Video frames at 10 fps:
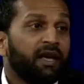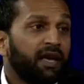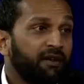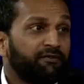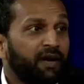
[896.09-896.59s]

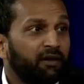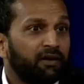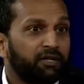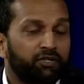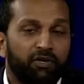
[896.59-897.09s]
and I
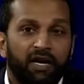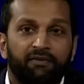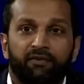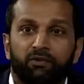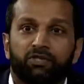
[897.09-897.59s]
followed in his
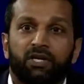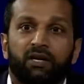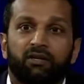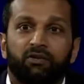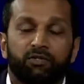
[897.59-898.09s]
draft, no shocker,